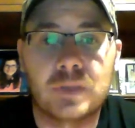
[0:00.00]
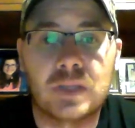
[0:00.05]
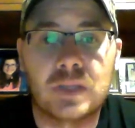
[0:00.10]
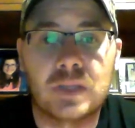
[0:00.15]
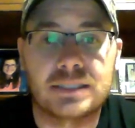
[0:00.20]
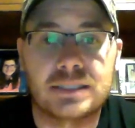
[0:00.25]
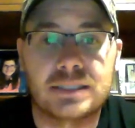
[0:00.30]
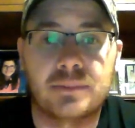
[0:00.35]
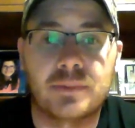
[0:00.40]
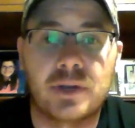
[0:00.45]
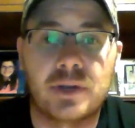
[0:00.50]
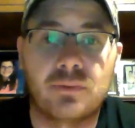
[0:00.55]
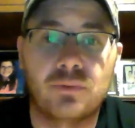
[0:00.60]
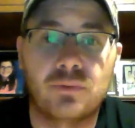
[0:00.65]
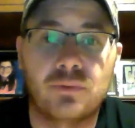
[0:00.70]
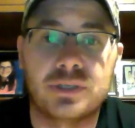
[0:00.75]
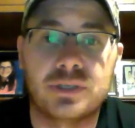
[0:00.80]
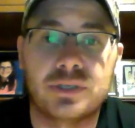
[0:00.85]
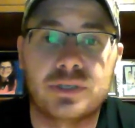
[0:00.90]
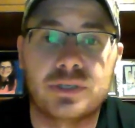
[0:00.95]
That's something I
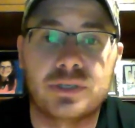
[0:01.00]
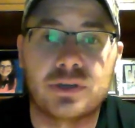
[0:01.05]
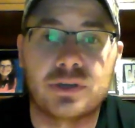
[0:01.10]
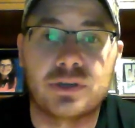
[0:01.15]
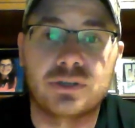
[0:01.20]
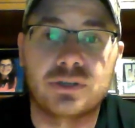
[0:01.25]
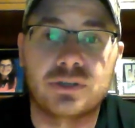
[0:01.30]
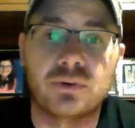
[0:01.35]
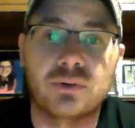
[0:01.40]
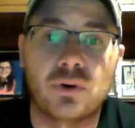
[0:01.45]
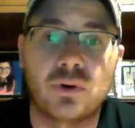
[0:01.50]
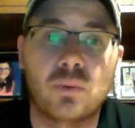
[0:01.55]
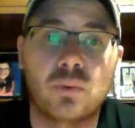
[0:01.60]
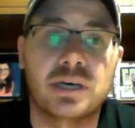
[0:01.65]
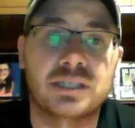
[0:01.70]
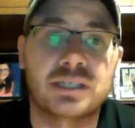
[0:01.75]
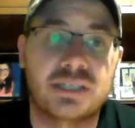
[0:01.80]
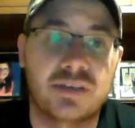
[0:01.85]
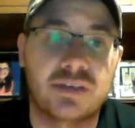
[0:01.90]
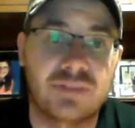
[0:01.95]
really started doing a whole
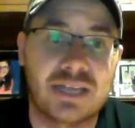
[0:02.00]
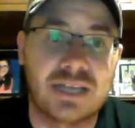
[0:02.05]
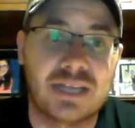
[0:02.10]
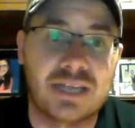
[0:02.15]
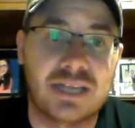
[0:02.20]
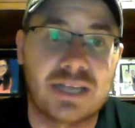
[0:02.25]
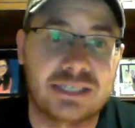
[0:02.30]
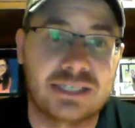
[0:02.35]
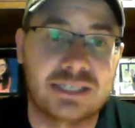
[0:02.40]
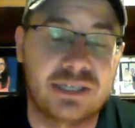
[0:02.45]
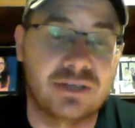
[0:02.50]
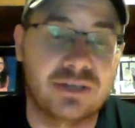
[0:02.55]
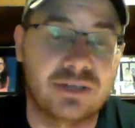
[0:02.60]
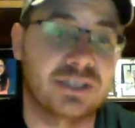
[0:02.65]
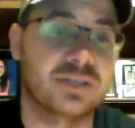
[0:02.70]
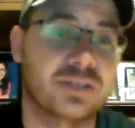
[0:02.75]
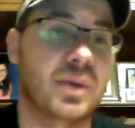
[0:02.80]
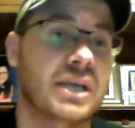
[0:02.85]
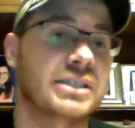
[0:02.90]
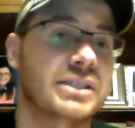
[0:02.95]
bunch of last year,
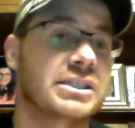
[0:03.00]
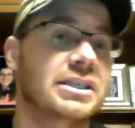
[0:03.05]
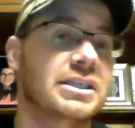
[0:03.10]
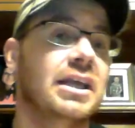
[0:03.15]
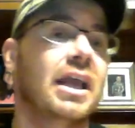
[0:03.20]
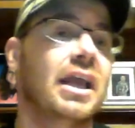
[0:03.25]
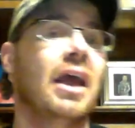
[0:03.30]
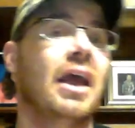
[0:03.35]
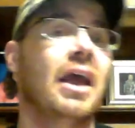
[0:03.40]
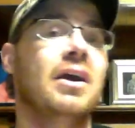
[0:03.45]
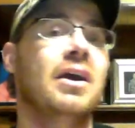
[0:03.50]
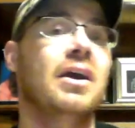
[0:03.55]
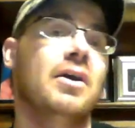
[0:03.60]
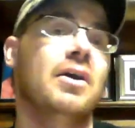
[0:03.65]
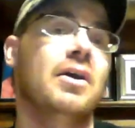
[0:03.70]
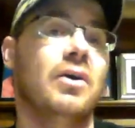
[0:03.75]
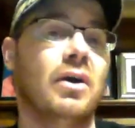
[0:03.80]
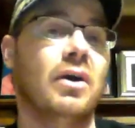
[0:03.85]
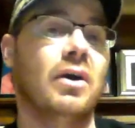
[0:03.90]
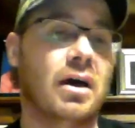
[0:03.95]
especially
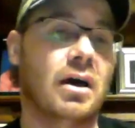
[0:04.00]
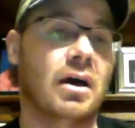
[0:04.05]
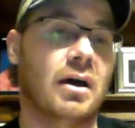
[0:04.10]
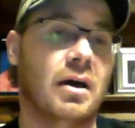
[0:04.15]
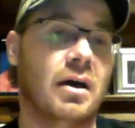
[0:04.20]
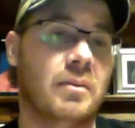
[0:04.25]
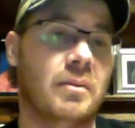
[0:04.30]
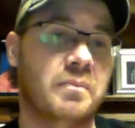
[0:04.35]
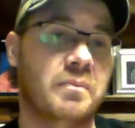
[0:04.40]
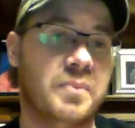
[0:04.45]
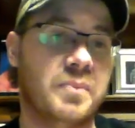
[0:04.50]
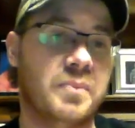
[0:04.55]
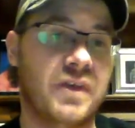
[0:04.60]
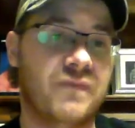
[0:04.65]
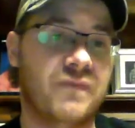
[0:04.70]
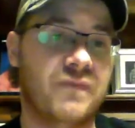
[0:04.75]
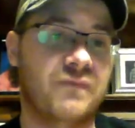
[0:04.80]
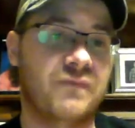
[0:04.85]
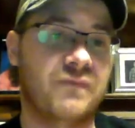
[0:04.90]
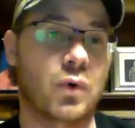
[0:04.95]
right
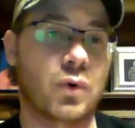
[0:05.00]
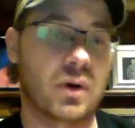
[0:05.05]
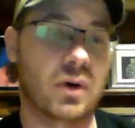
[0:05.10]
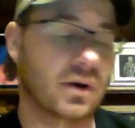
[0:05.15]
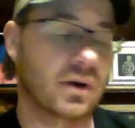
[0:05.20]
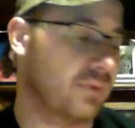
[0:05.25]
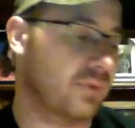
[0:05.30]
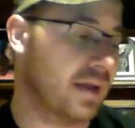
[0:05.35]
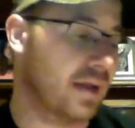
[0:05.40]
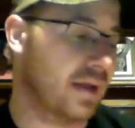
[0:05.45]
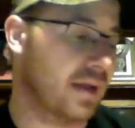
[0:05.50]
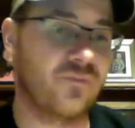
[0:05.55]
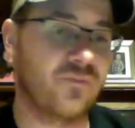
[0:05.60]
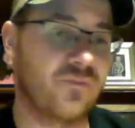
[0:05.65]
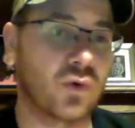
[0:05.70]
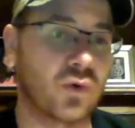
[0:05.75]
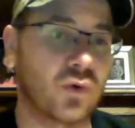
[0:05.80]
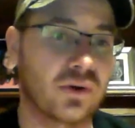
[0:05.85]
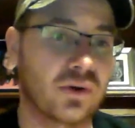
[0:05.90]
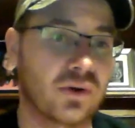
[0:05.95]

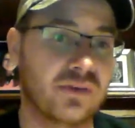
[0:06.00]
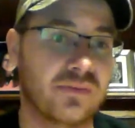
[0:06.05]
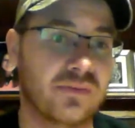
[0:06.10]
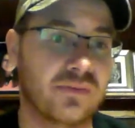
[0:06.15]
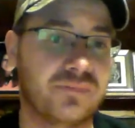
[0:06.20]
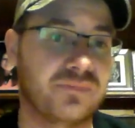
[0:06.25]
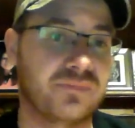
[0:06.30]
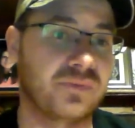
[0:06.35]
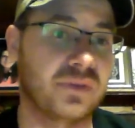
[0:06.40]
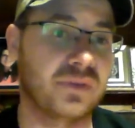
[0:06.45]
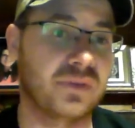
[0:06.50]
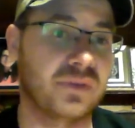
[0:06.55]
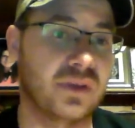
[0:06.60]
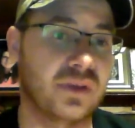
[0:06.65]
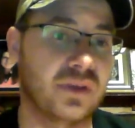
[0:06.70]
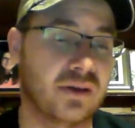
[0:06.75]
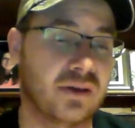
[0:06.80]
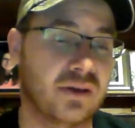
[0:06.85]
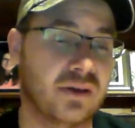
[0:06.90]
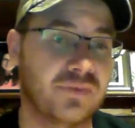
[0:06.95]
before
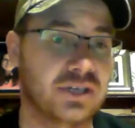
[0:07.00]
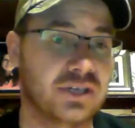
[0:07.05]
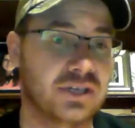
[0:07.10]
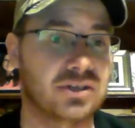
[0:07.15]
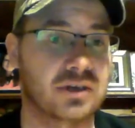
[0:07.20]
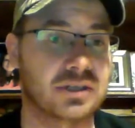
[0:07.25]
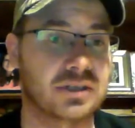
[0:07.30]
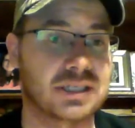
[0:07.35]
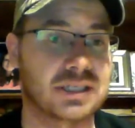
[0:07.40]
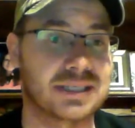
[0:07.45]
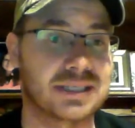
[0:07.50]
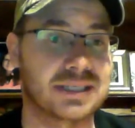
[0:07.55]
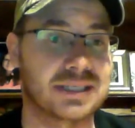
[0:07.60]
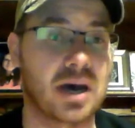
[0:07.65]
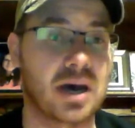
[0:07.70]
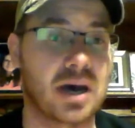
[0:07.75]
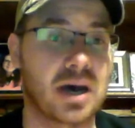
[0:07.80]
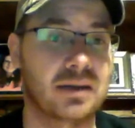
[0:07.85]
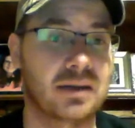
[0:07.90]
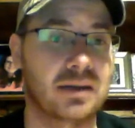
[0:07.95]
the fish start to
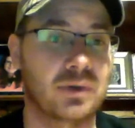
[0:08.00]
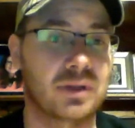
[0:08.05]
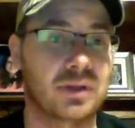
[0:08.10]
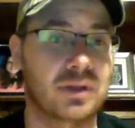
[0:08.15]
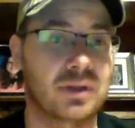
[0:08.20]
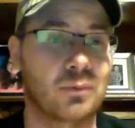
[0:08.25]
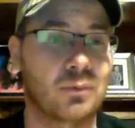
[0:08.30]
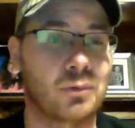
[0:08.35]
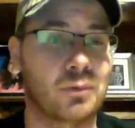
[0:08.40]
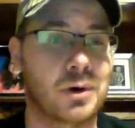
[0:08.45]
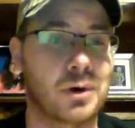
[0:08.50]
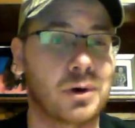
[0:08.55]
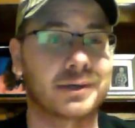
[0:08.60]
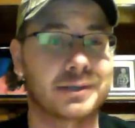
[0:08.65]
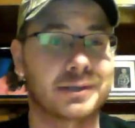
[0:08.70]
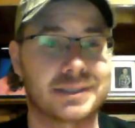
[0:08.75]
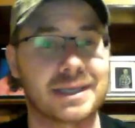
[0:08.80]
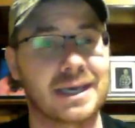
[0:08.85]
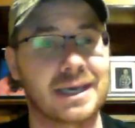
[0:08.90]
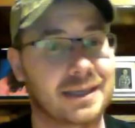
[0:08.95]
spawn, when the
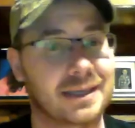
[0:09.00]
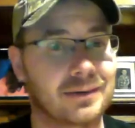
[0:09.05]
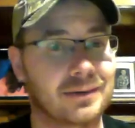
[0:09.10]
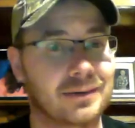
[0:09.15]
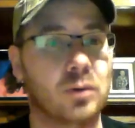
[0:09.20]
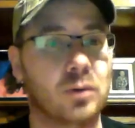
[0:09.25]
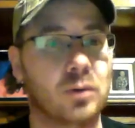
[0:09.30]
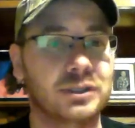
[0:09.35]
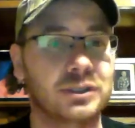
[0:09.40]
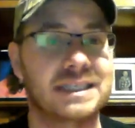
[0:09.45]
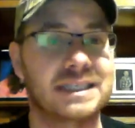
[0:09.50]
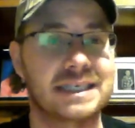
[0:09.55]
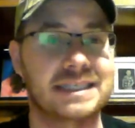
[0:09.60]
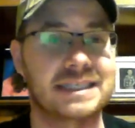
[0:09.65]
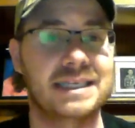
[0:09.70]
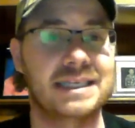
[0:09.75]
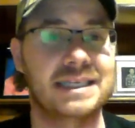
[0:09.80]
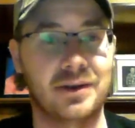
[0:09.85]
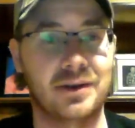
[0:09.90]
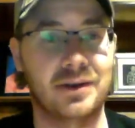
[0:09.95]
water's like almost
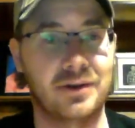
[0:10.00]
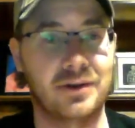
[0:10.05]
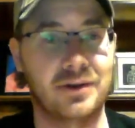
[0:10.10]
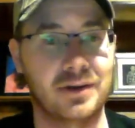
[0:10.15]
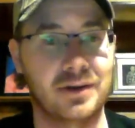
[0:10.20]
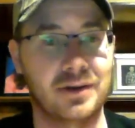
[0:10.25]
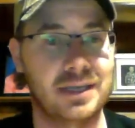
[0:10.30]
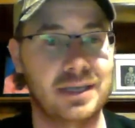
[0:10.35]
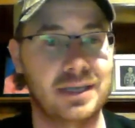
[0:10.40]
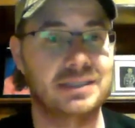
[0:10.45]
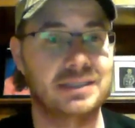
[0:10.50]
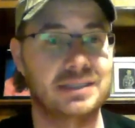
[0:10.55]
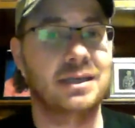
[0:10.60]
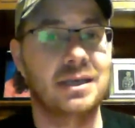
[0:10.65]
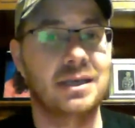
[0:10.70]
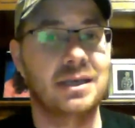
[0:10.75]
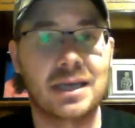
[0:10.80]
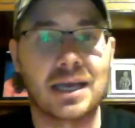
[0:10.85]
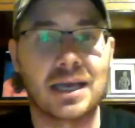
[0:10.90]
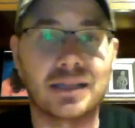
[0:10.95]
60 degrees
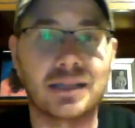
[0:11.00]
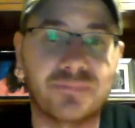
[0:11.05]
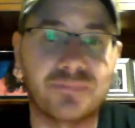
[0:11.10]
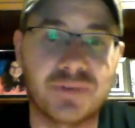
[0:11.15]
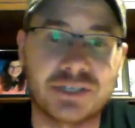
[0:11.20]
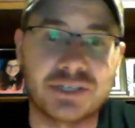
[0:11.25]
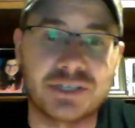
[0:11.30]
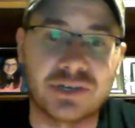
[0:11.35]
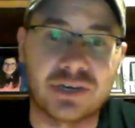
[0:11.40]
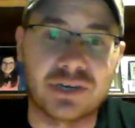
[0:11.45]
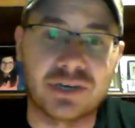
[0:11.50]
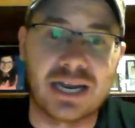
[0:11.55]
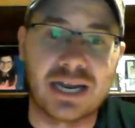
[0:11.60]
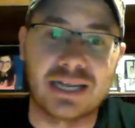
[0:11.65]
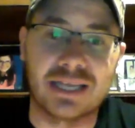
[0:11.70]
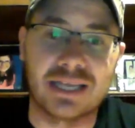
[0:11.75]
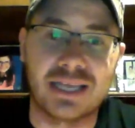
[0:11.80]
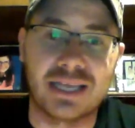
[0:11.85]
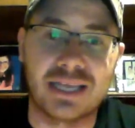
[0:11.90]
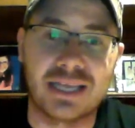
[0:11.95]
and the fish are
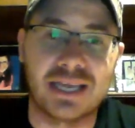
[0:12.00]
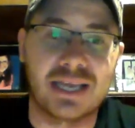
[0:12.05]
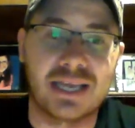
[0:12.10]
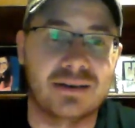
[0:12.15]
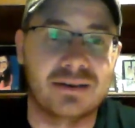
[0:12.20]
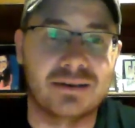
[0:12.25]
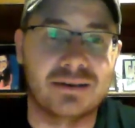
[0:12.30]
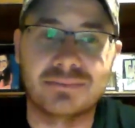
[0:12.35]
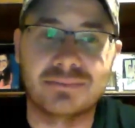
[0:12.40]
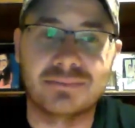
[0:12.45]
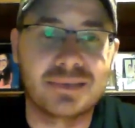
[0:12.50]
kind of getting